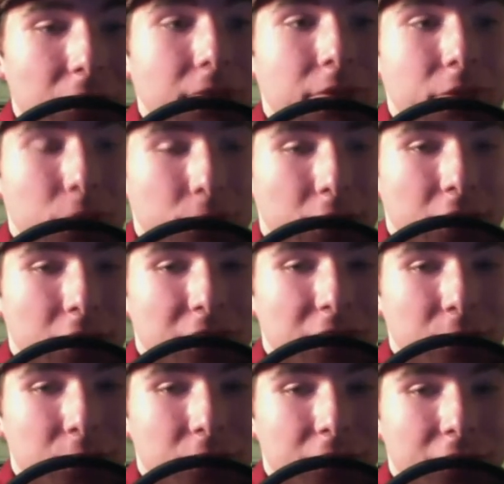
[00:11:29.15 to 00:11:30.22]
2,000
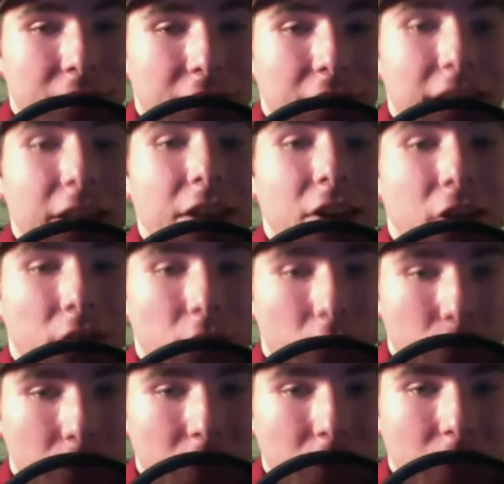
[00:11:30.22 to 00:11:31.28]
words a day, no
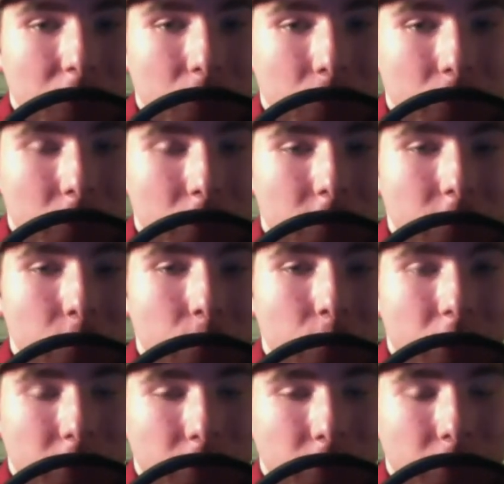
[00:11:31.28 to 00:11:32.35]
excuses,
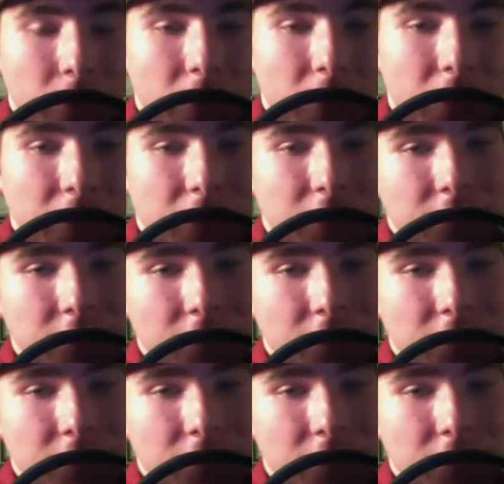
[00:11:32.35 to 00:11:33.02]
whatever it takes.